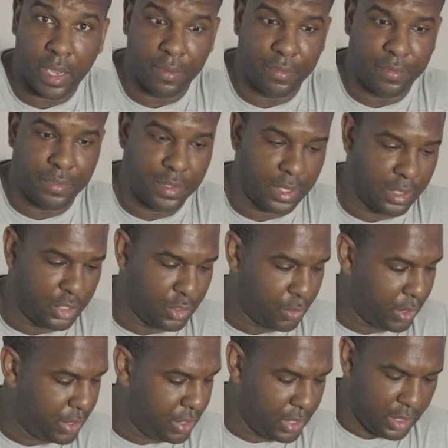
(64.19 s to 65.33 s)
I've since
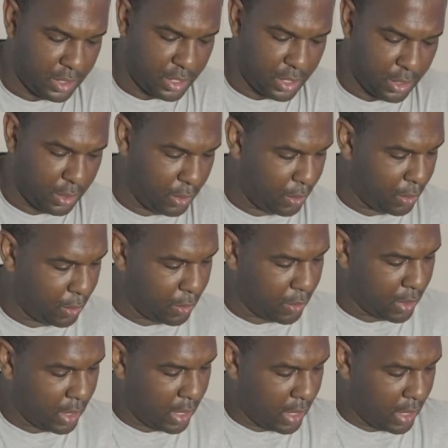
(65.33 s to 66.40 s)
switched it to